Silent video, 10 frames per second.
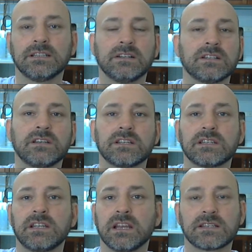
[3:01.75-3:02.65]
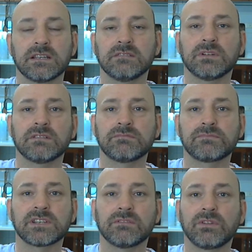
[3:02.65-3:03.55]
it's just guessing, but
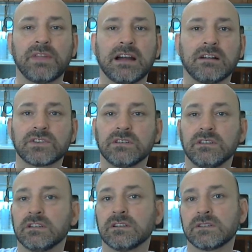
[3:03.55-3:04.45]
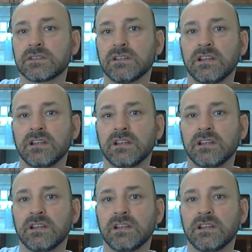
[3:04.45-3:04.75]
several thousand years,